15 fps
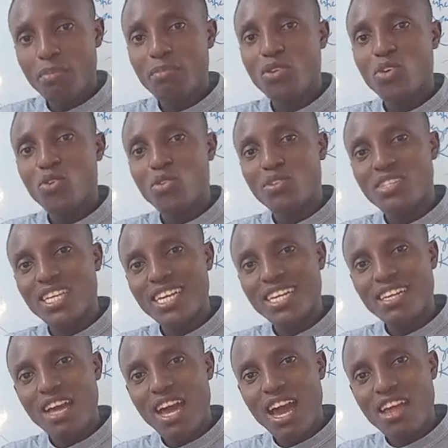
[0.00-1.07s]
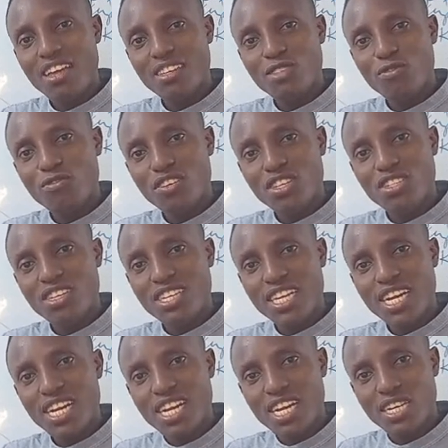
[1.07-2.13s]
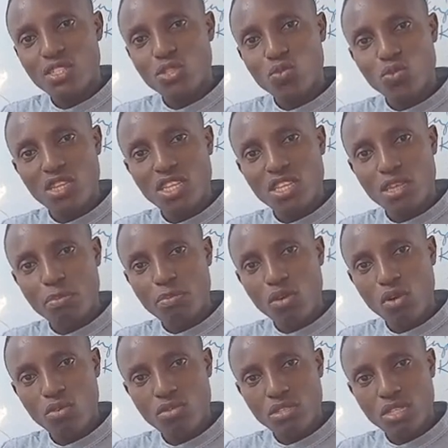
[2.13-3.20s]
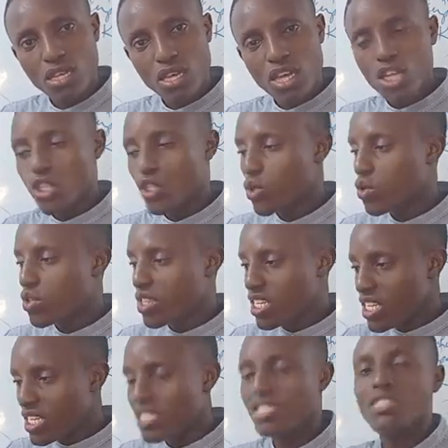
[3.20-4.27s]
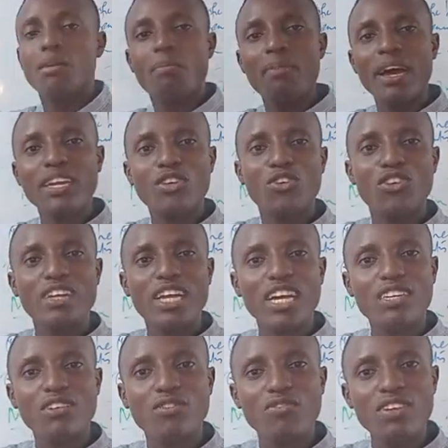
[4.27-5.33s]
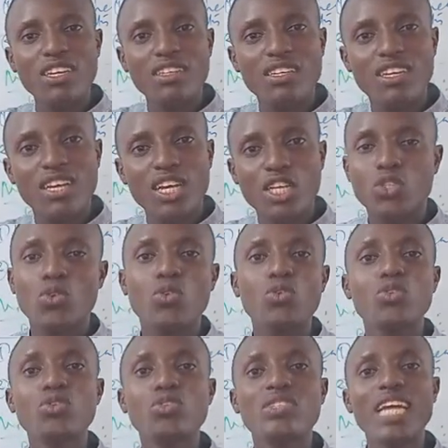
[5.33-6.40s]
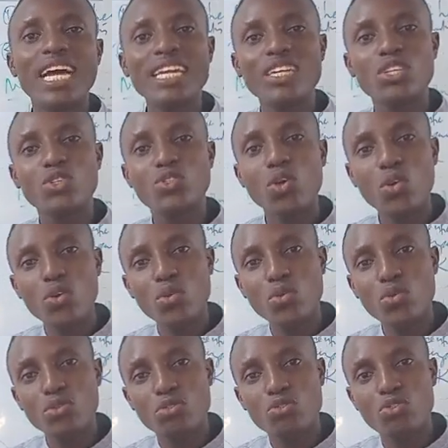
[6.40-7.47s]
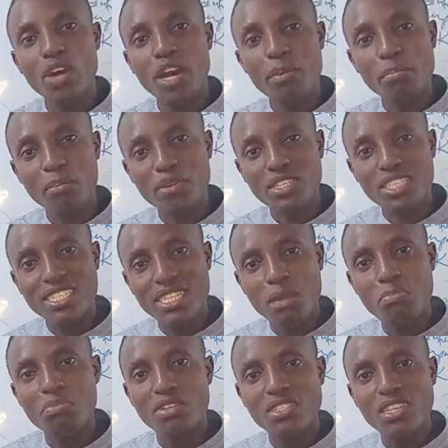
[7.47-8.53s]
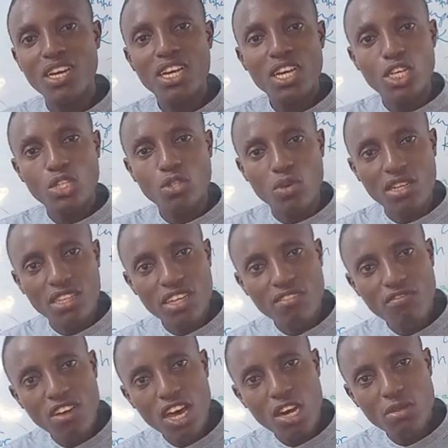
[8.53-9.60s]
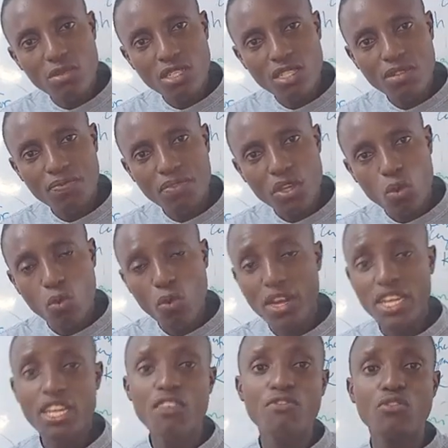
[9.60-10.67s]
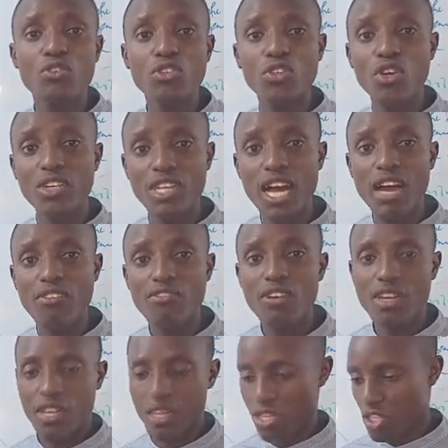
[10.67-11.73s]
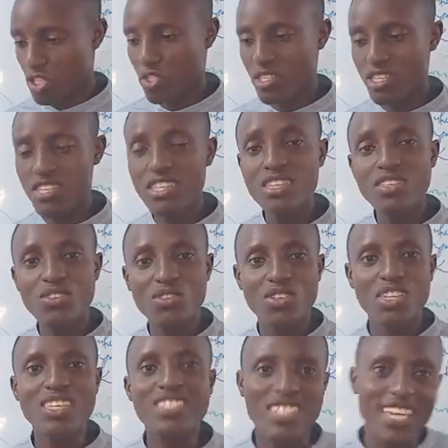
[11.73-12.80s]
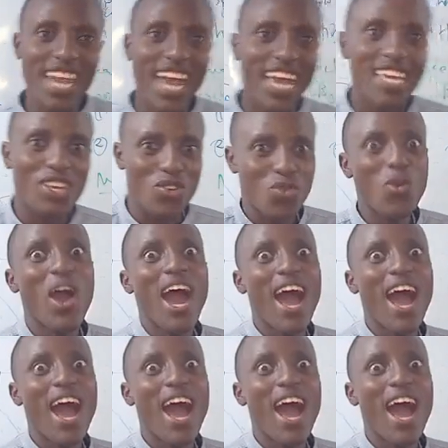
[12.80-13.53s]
because there is fixed airs within the pores. So this is the bad conductor of heat. So you don't lose your body temperature toward the environment. Well, if you don't have, it's like you are